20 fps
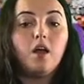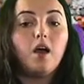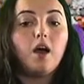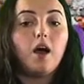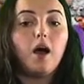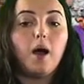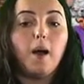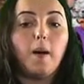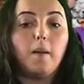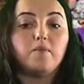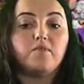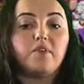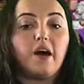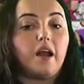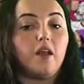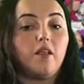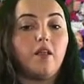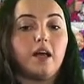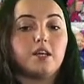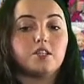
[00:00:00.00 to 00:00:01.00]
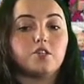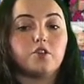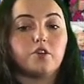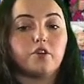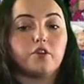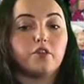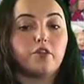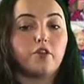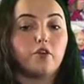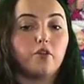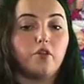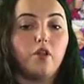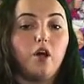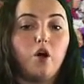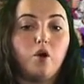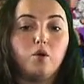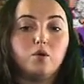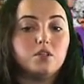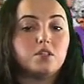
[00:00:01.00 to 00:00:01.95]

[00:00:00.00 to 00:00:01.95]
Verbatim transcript: um, finalize their, their loan.